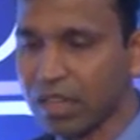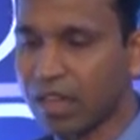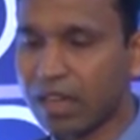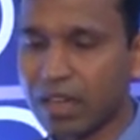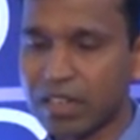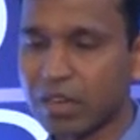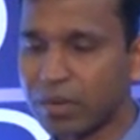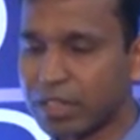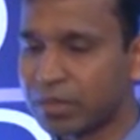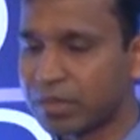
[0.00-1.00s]

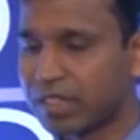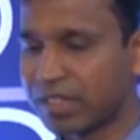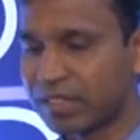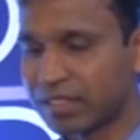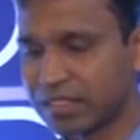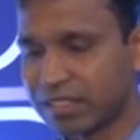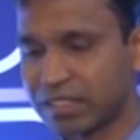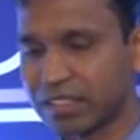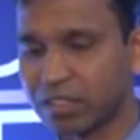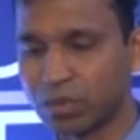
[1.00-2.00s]
according to the
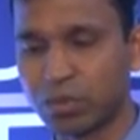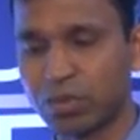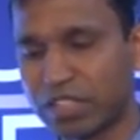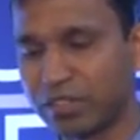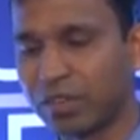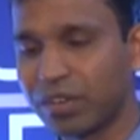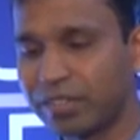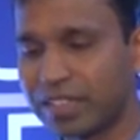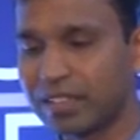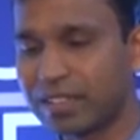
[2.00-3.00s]
researchers who are
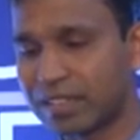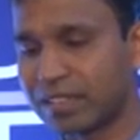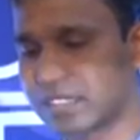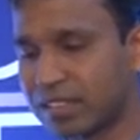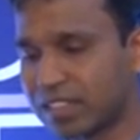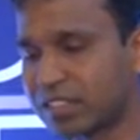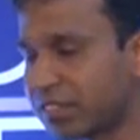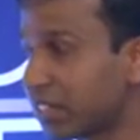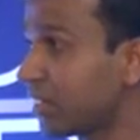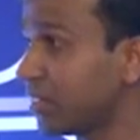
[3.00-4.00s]
involved with
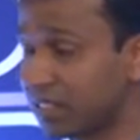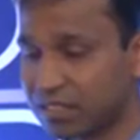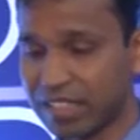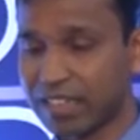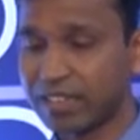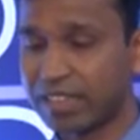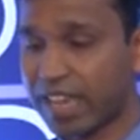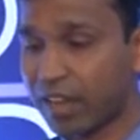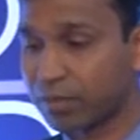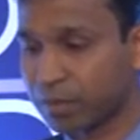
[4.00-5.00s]
research work in this area,
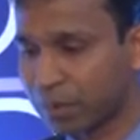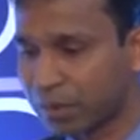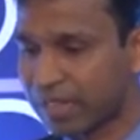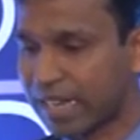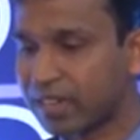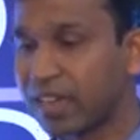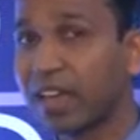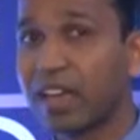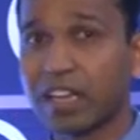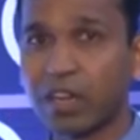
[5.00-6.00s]
they have proven that
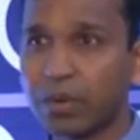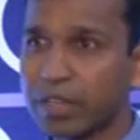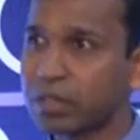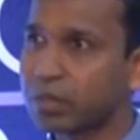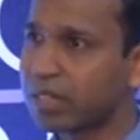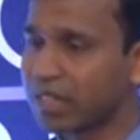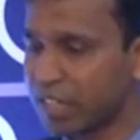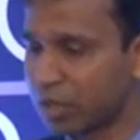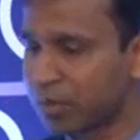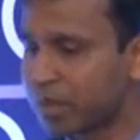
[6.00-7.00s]
according to
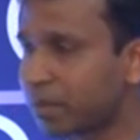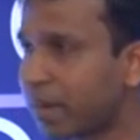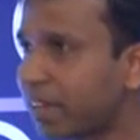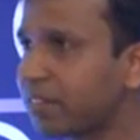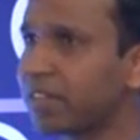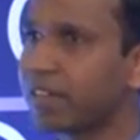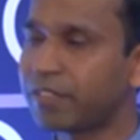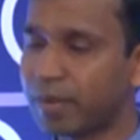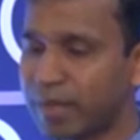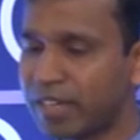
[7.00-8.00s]
the human brain, we are
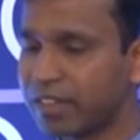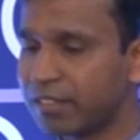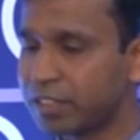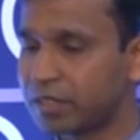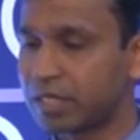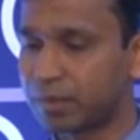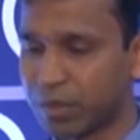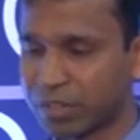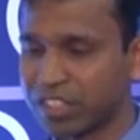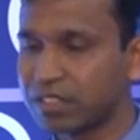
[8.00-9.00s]
familiar with
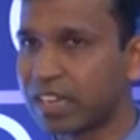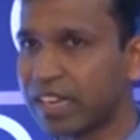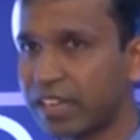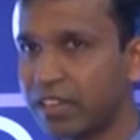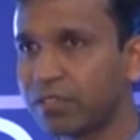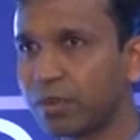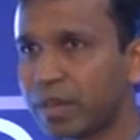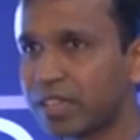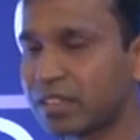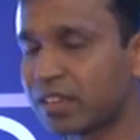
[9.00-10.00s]
processing 3D
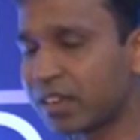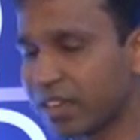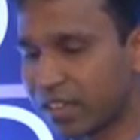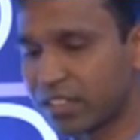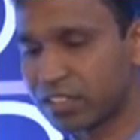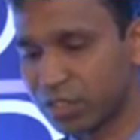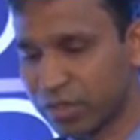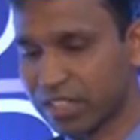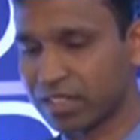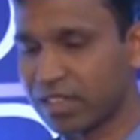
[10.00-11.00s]
information and get the
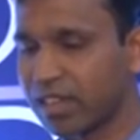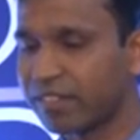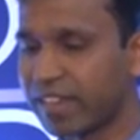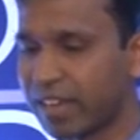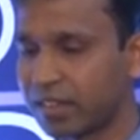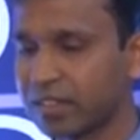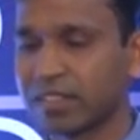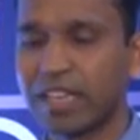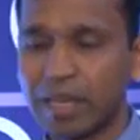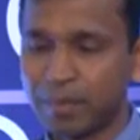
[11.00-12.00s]
situational
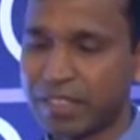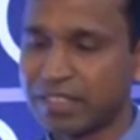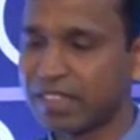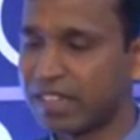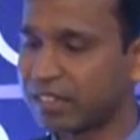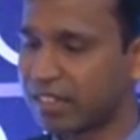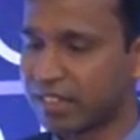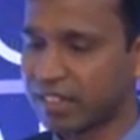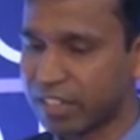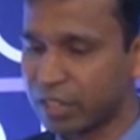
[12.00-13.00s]
awareness. Basically,
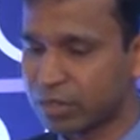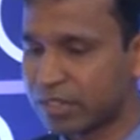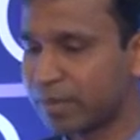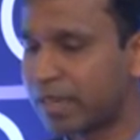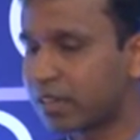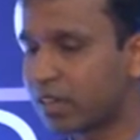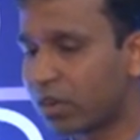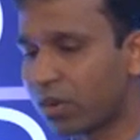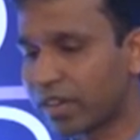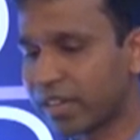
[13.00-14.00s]
it reduces the mental
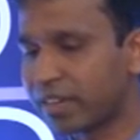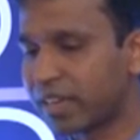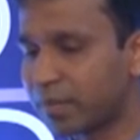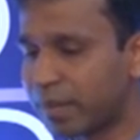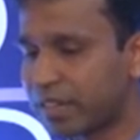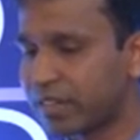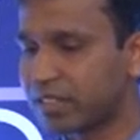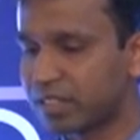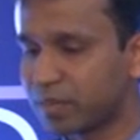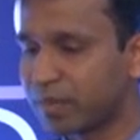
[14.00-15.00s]
overhead and better
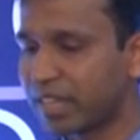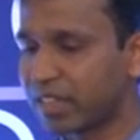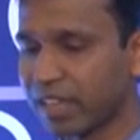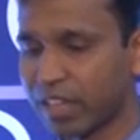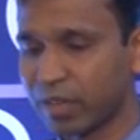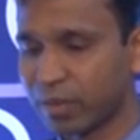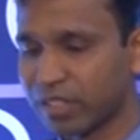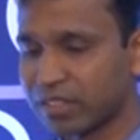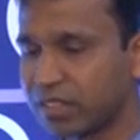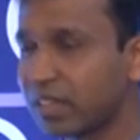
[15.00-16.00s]
decision-making
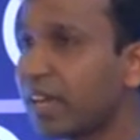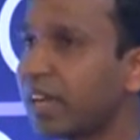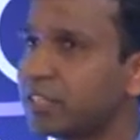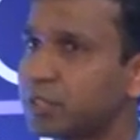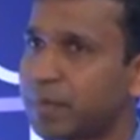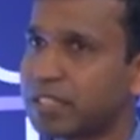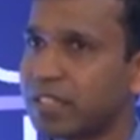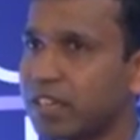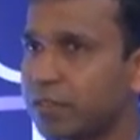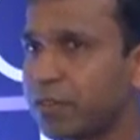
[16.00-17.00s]
accuracy. And
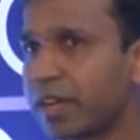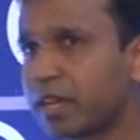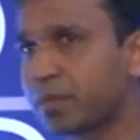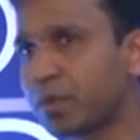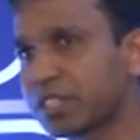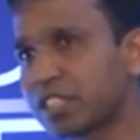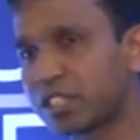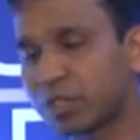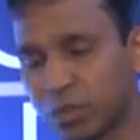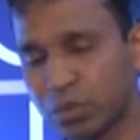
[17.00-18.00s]
especially if you are in a
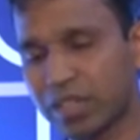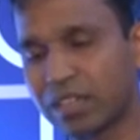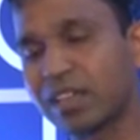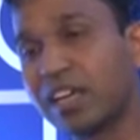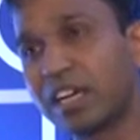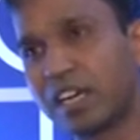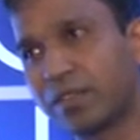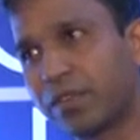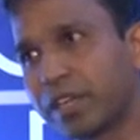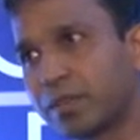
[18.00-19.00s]
position to
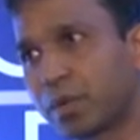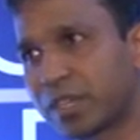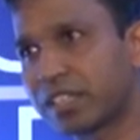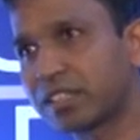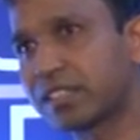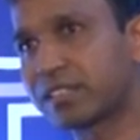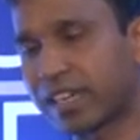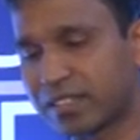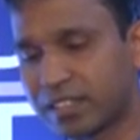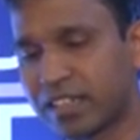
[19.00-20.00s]
avoid potential
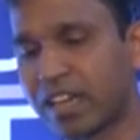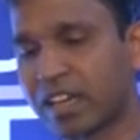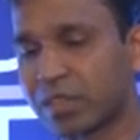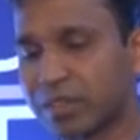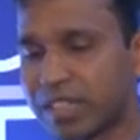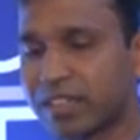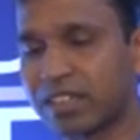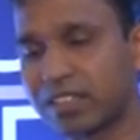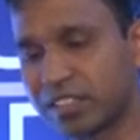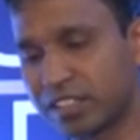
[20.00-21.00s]
threat scenario,
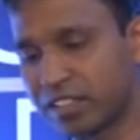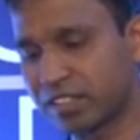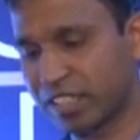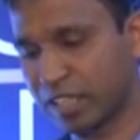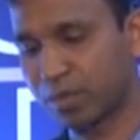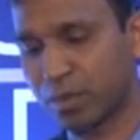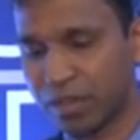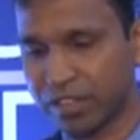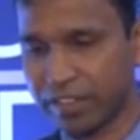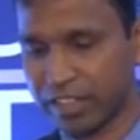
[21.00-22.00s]
then this is
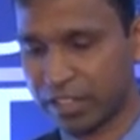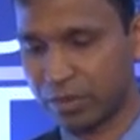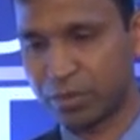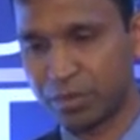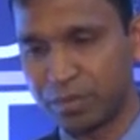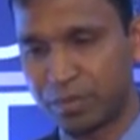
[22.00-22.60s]
more effective.